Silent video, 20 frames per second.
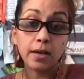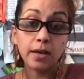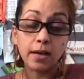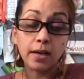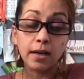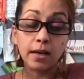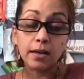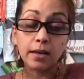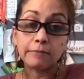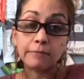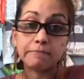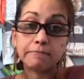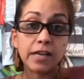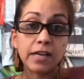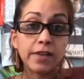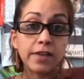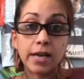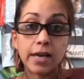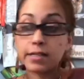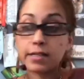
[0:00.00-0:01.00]

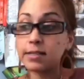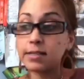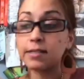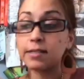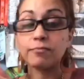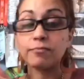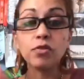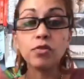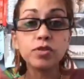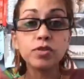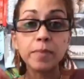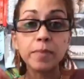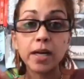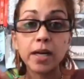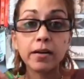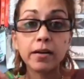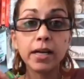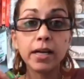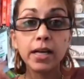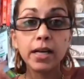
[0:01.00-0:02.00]
I've added some
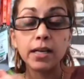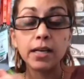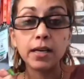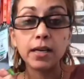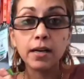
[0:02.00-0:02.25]
rosemary